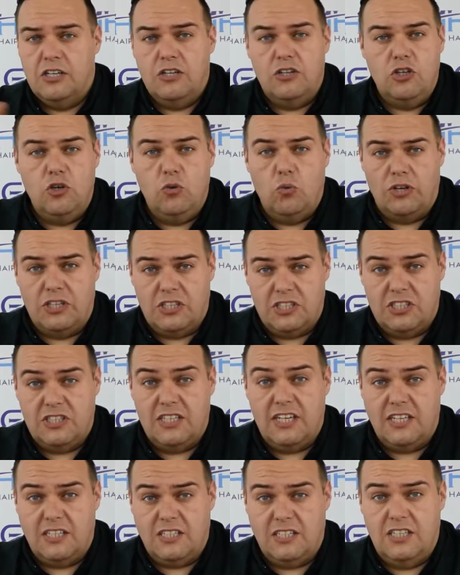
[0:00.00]
You want to
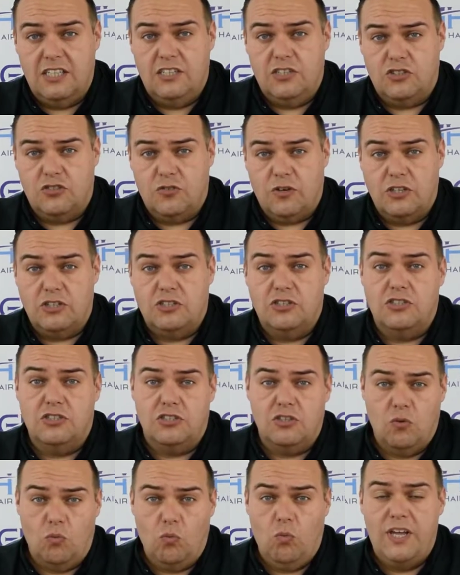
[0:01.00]
stick to the instructions
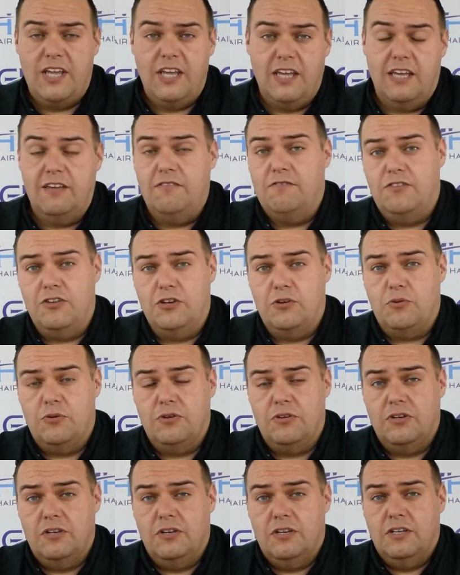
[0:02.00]
that we give you.
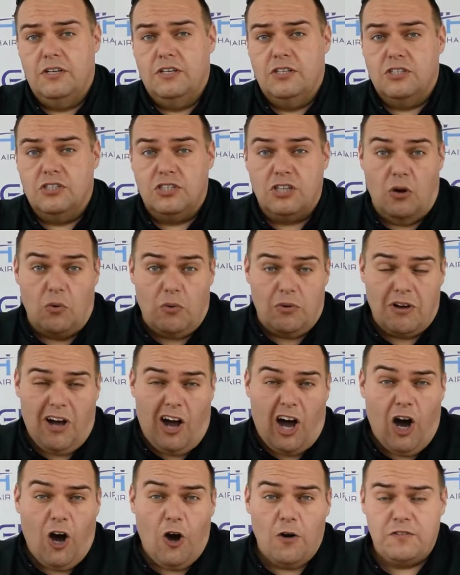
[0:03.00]
So
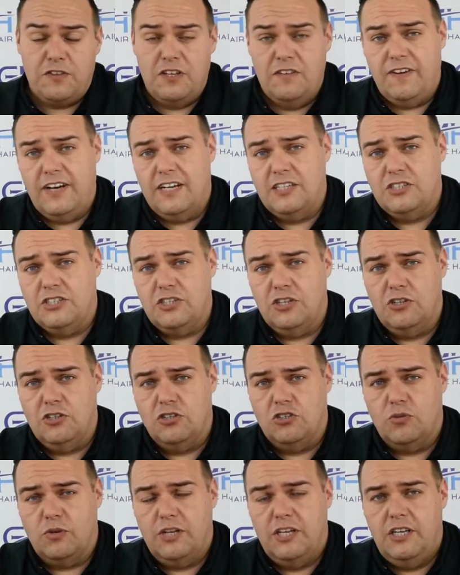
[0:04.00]
after you've had
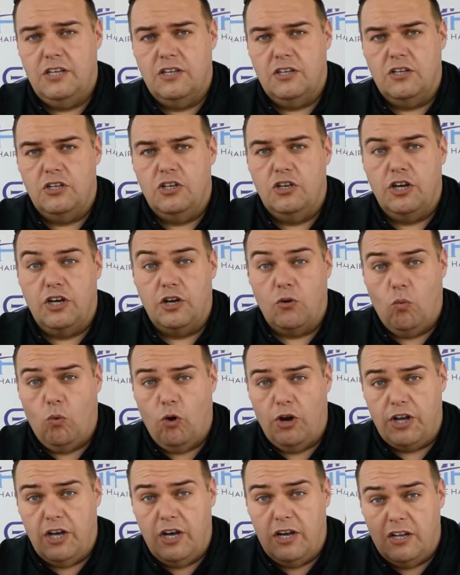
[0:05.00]
surgery, you're going to
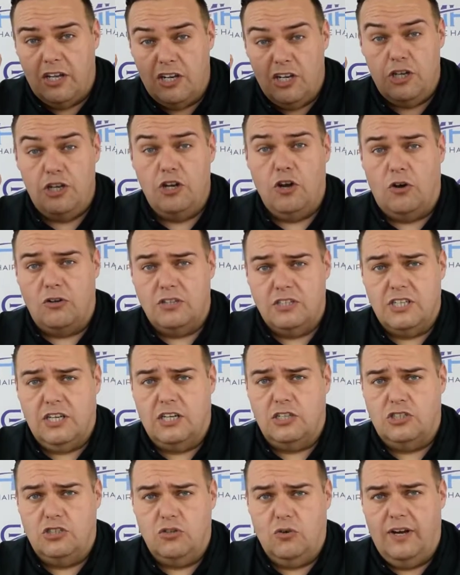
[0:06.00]
want to not
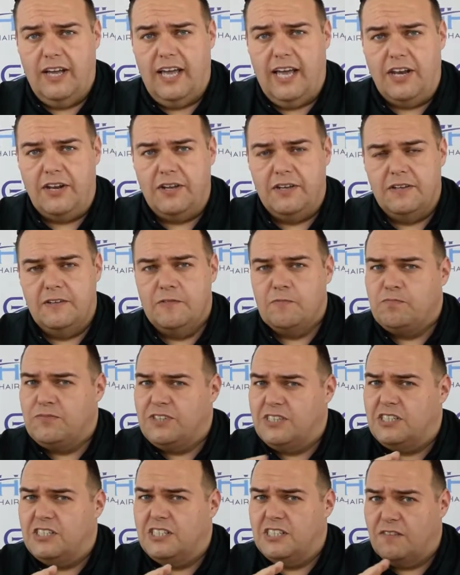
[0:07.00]
touch your head.
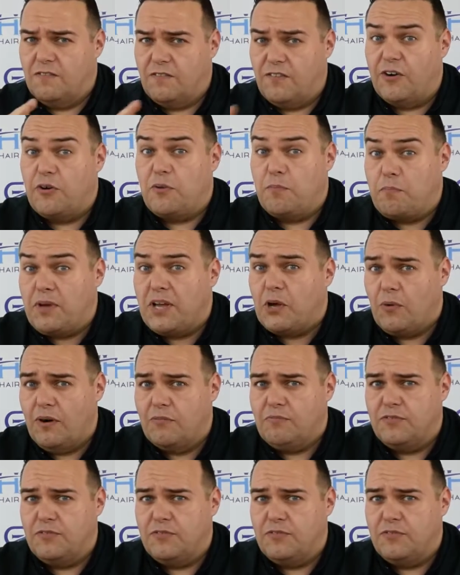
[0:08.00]
This is a very big one